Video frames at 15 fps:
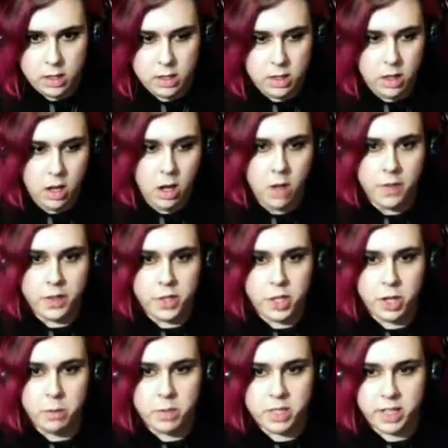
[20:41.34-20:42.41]
All the
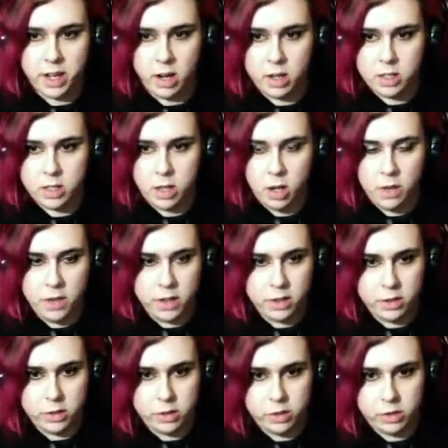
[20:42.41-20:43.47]
jump scares. All the
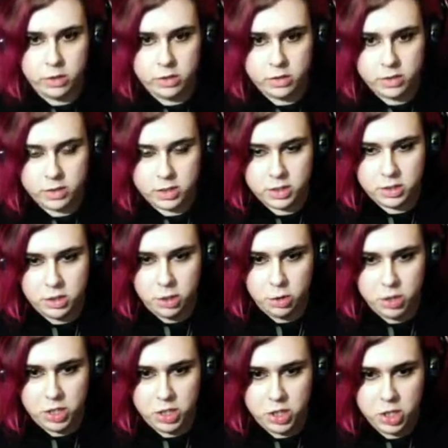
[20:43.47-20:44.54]

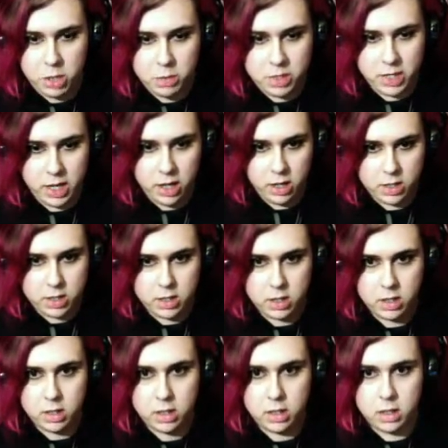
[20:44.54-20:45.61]
douchey jump scares.
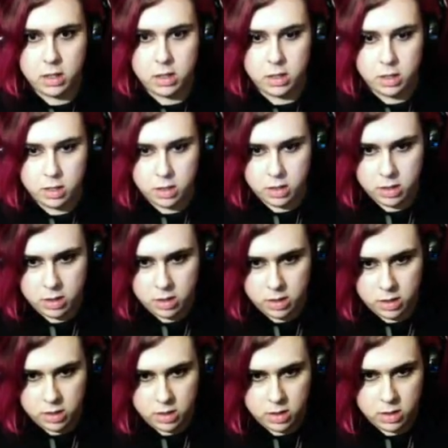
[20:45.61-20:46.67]

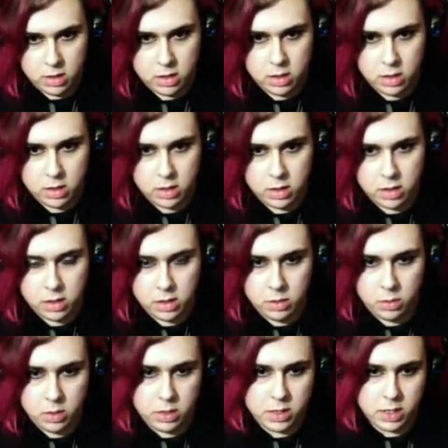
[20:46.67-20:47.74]

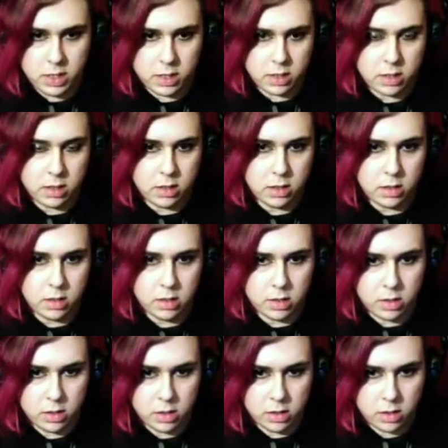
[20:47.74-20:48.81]
What is this?
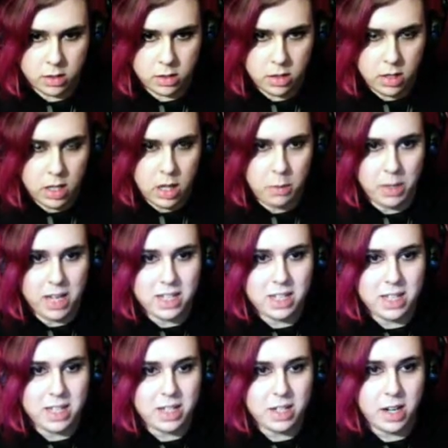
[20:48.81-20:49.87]
I'm guessing
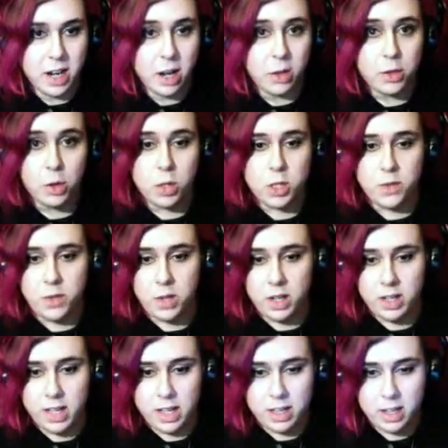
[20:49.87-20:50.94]
that's an ion torch if you didn't get the